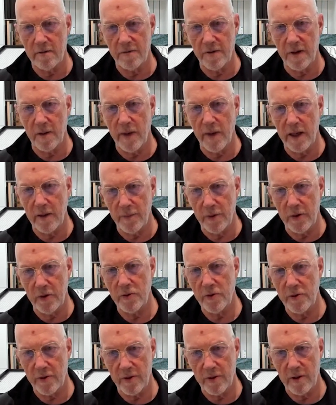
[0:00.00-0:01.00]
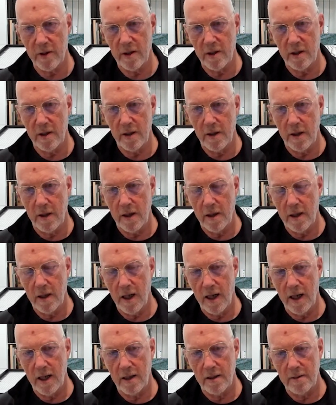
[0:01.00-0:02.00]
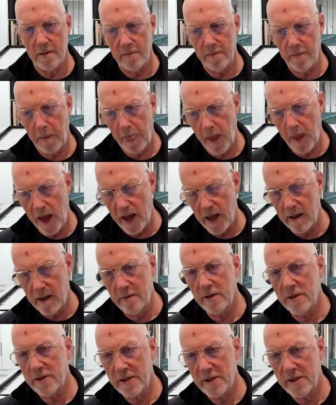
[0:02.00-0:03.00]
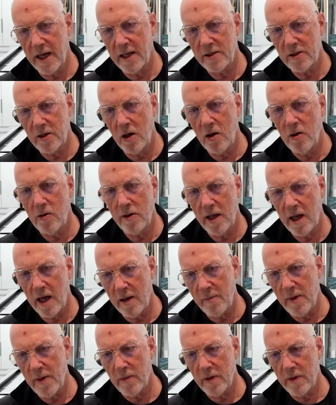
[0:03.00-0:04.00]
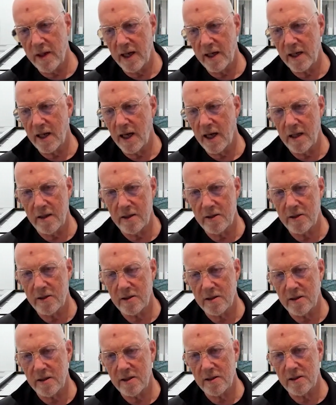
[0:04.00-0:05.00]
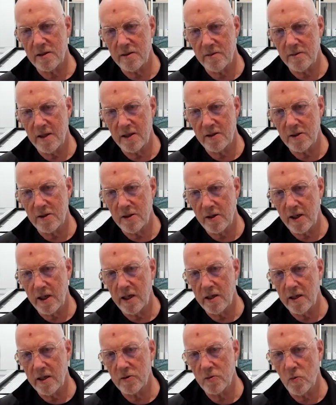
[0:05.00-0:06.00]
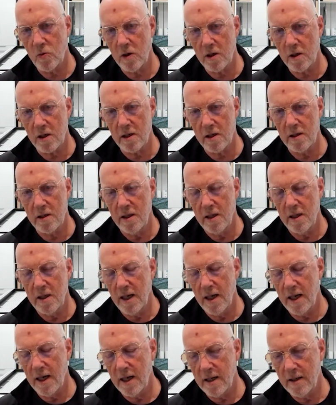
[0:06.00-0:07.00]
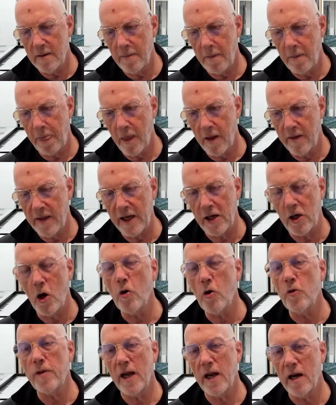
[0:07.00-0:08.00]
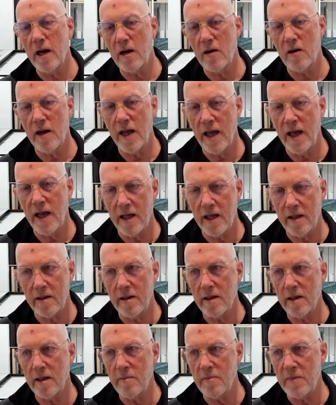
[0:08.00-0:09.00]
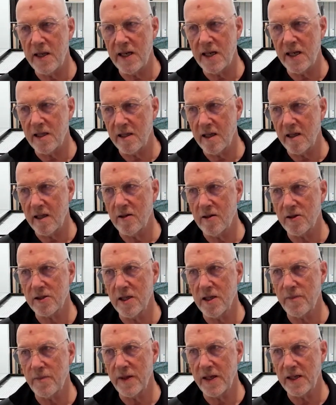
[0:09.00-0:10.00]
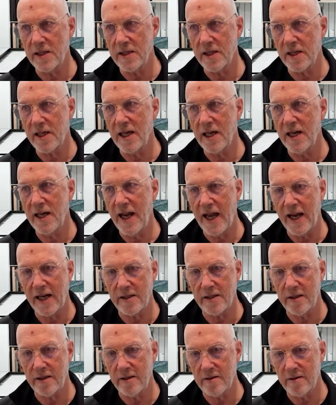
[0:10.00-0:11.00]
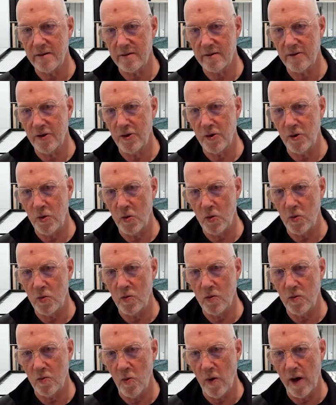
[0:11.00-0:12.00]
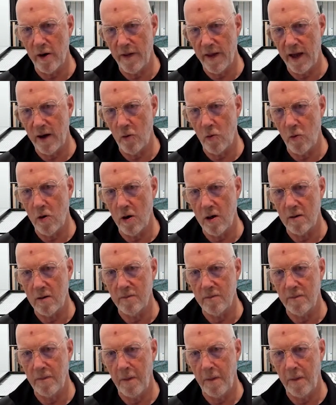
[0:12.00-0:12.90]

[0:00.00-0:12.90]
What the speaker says: from my booth and decides, oh yeah, I remember that guy. Let's look at his work. They go there and immediately there's something to connect to where they were.